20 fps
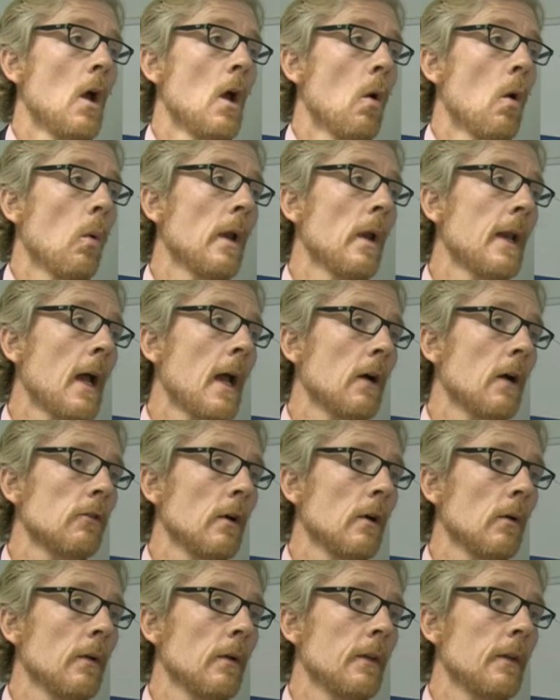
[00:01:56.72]
Well, in our
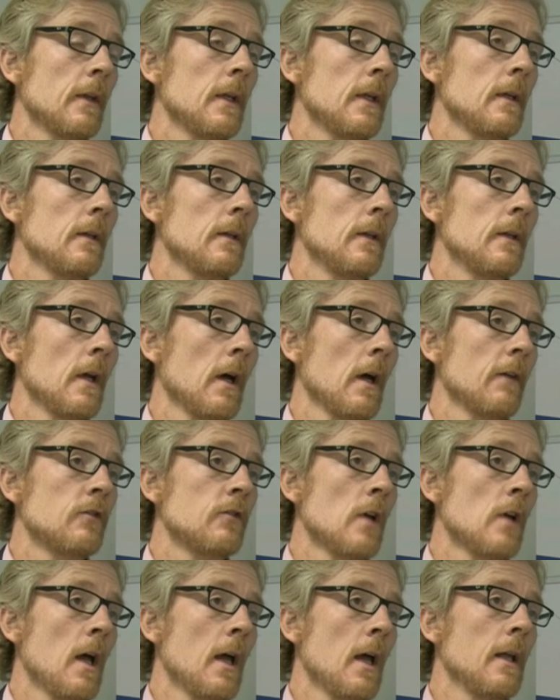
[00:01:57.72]
role at the
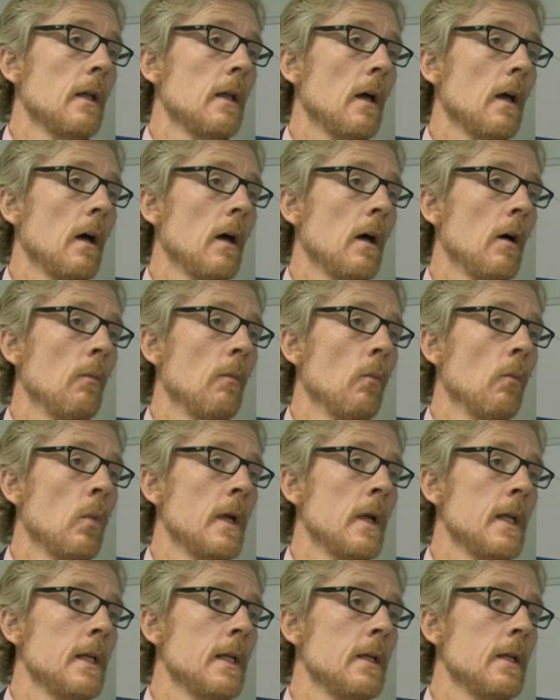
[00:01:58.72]
RFJ,
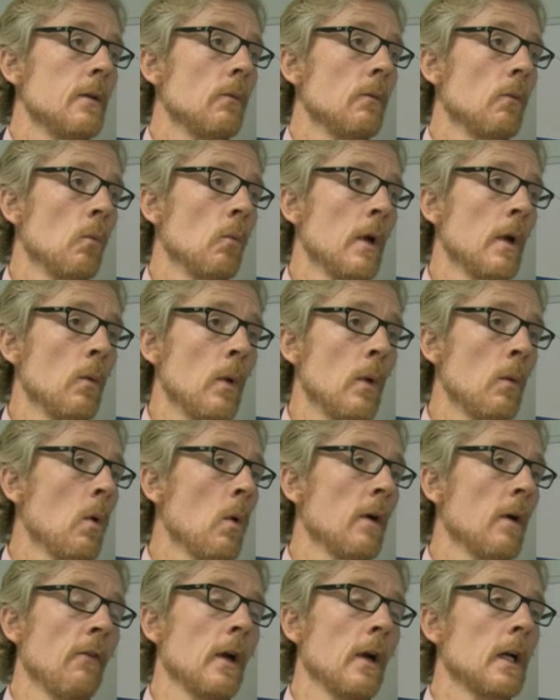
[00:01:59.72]
we
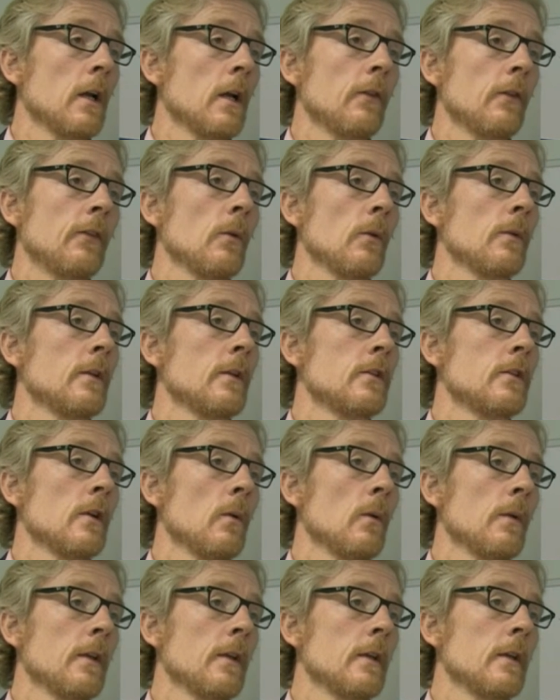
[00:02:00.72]
work very closely with
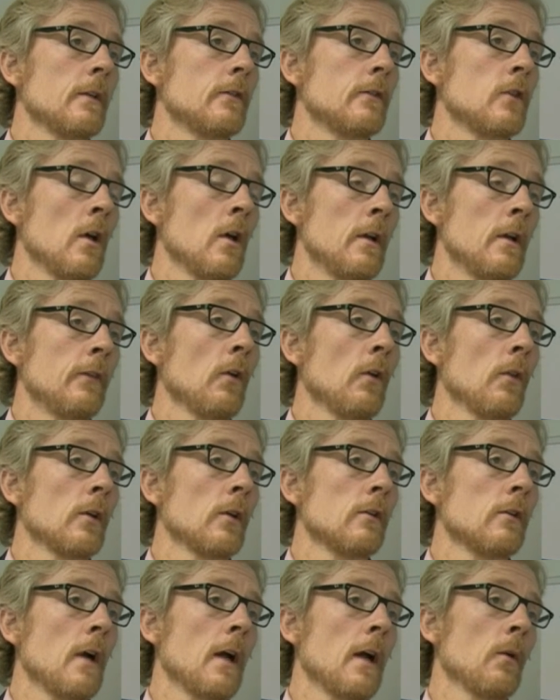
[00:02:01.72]
the journalists on
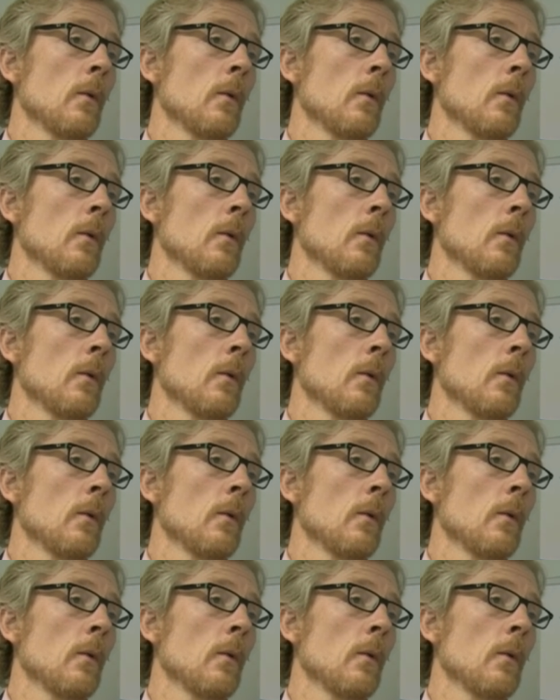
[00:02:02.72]
the ground.